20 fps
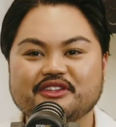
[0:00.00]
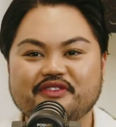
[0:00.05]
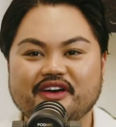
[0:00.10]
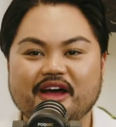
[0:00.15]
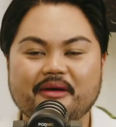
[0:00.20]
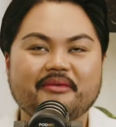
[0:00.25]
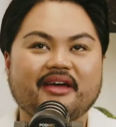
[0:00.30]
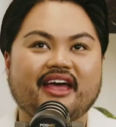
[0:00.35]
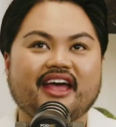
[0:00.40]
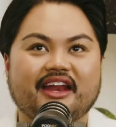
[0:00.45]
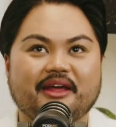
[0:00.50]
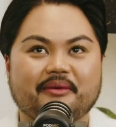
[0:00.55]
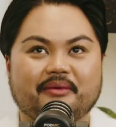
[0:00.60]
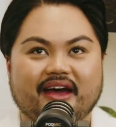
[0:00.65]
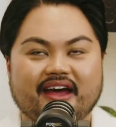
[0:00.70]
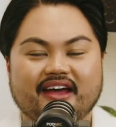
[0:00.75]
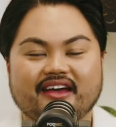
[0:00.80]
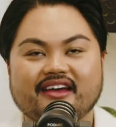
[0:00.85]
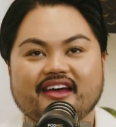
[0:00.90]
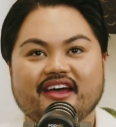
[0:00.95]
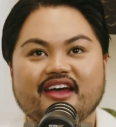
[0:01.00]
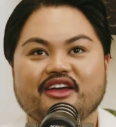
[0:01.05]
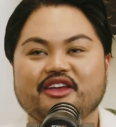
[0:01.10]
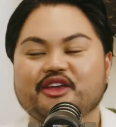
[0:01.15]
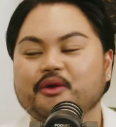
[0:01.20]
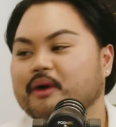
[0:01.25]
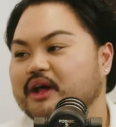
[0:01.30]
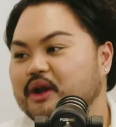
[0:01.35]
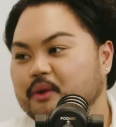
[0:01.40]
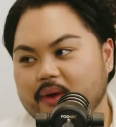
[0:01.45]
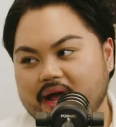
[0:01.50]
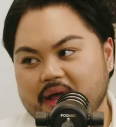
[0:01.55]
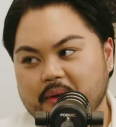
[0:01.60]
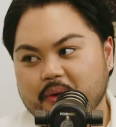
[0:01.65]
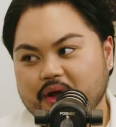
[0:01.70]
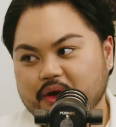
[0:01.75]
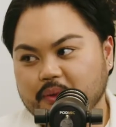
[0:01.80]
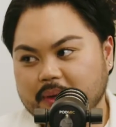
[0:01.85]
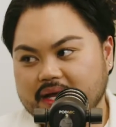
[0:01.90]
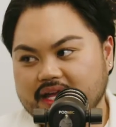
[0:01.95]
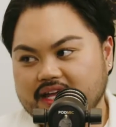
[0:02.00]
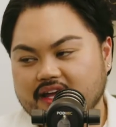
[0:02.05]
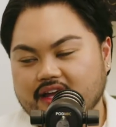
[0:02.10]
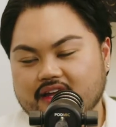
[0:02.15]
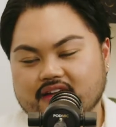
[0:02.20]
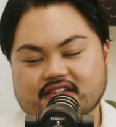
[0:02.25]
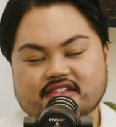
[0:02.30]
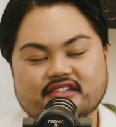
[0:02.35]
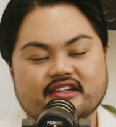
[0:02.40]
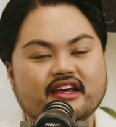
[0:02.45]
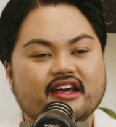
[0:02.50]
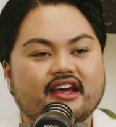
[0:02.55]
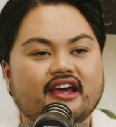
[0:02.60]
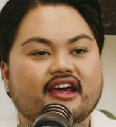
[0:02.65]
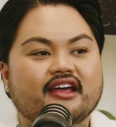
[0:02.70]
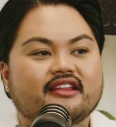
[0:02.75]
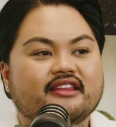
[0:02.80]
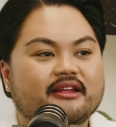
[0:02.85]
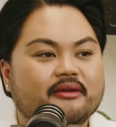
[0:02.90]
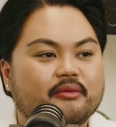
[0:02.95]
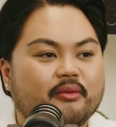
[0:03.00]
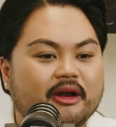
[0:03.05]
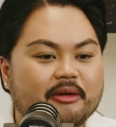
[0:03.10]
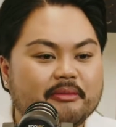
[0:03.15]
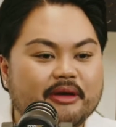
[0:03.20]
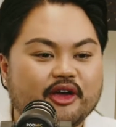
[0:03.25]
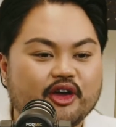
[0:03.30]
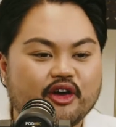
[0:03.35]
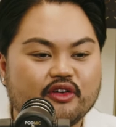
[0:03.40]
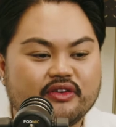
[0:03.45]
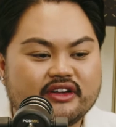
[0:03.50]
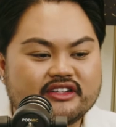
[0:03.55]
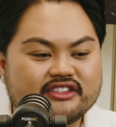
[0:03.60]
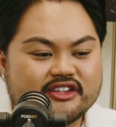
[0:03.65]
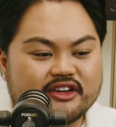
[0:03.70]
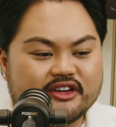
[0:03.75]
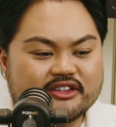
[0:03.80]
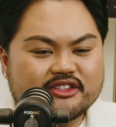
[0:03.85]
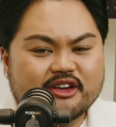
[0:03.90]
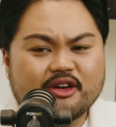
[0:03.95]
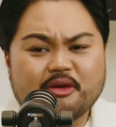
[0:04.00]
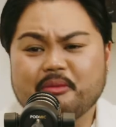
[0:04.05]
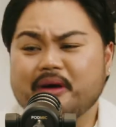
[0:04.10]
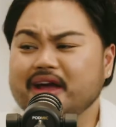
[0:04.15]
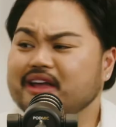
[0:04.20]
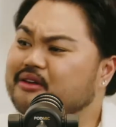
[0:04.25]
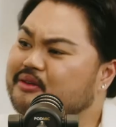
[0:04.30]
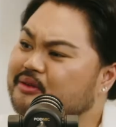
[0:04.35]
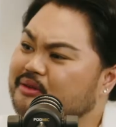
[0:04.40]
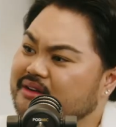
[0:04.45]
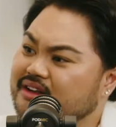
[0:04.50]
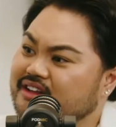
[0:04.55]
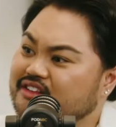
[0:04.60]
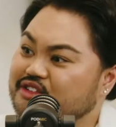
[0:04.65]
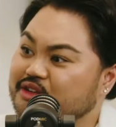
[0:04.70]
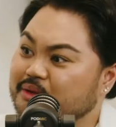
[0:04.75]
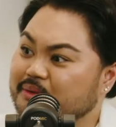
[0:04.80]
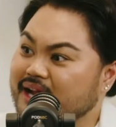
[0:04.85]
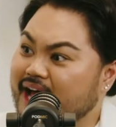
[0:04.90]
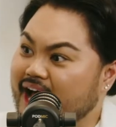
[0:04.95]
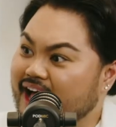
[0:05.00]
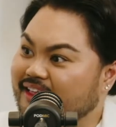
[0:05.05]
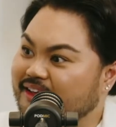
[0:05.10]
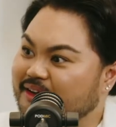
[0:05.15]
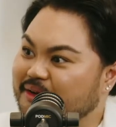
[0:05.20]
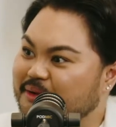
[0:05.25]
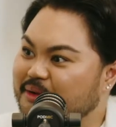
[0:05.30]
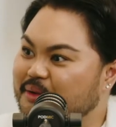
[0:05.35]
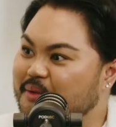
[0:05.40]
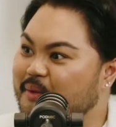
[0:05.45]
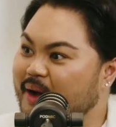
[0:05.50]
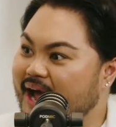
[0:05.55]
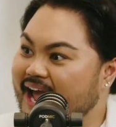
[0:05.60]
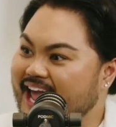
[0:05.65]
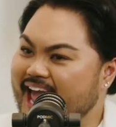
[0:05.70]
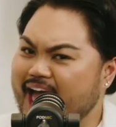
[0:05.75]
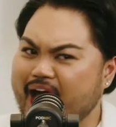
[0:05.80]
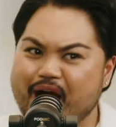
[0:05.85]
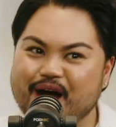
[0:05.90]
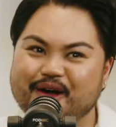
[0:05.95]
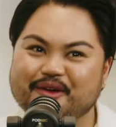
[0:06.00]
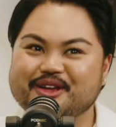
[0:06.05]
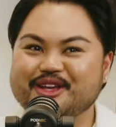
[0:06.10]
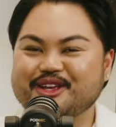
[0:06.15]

it the farm? Anyway, you went away one weekend. And then one of my girlfriends goes, oh, my goodness, you and Ali are away. How